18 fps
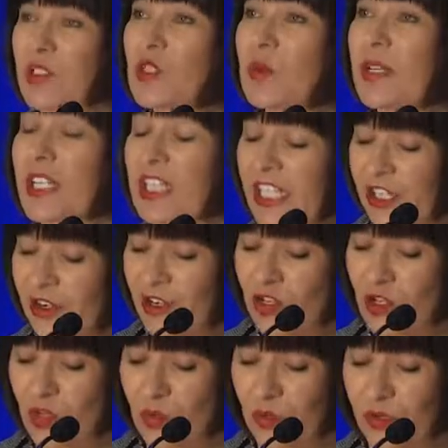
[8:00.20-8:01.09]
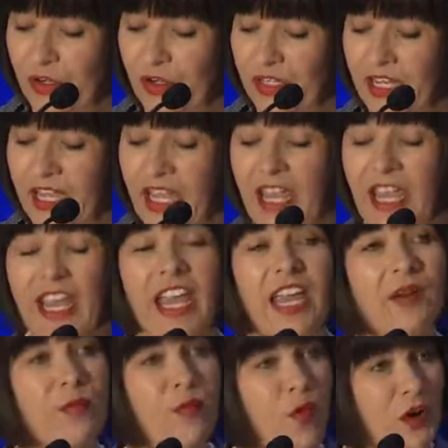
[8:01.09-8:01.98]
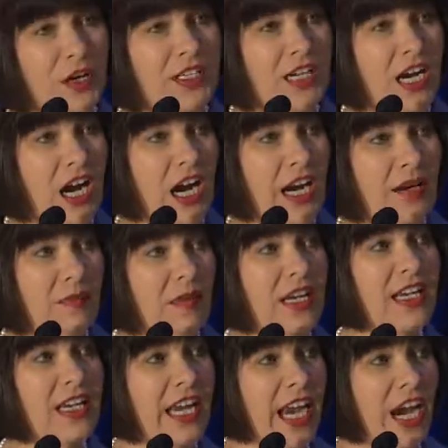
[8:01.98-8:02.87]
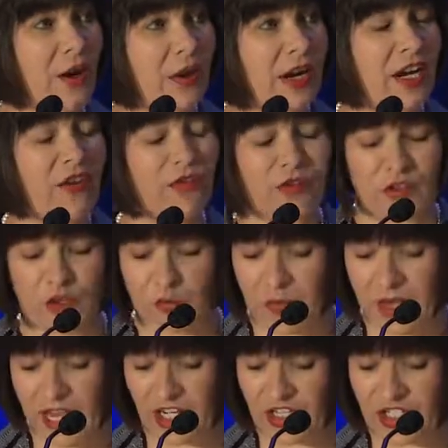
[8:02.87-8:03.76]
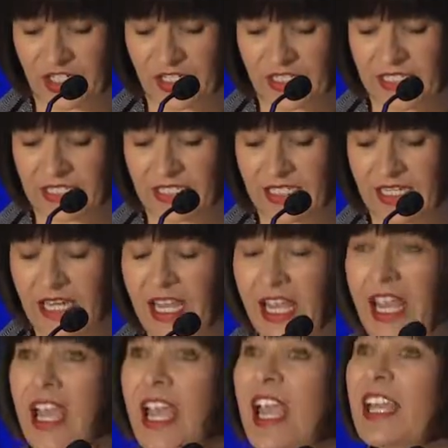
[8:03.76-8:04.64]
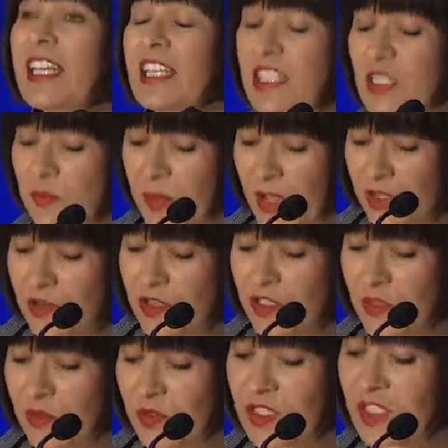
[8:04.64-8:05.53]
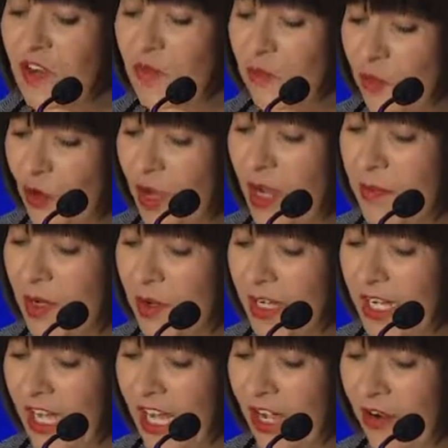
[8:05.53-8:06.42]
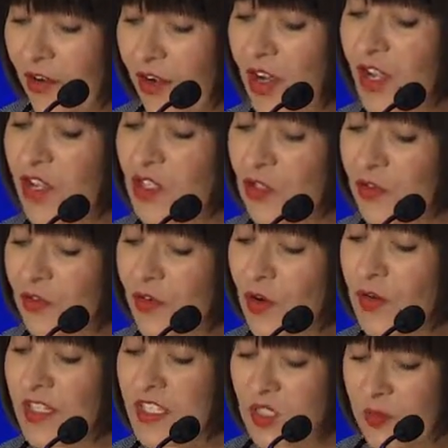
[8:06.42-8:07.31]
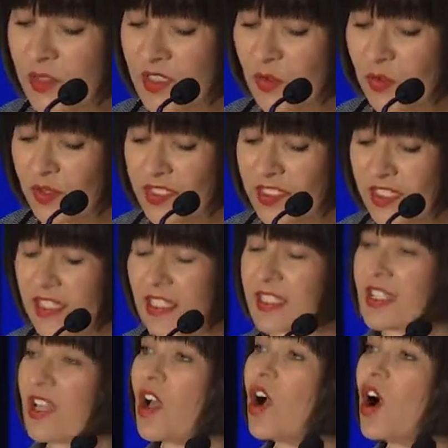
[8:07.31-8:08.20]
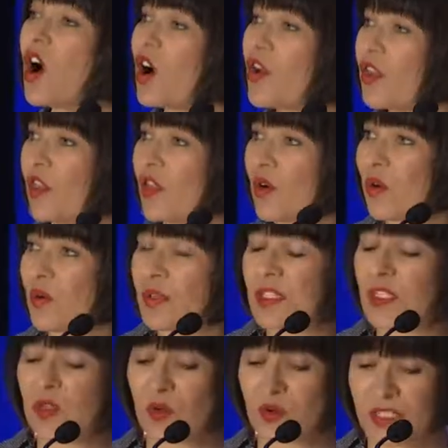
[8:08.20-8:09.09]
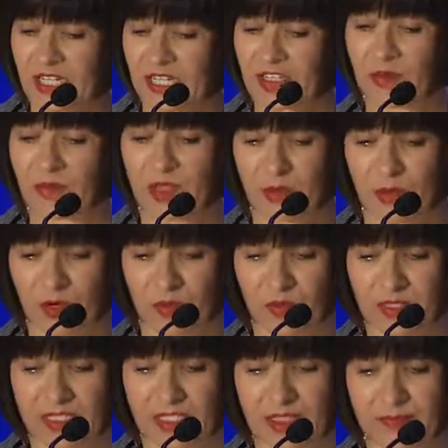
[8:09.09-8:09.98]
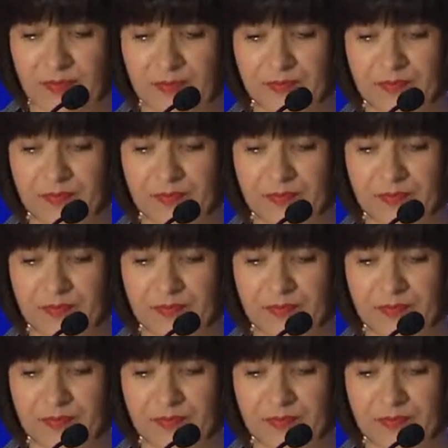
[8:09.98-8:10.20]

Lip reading: doing clerical work and more time caring for their patients. And it's better use of primary care to focus resources on those who need them the most.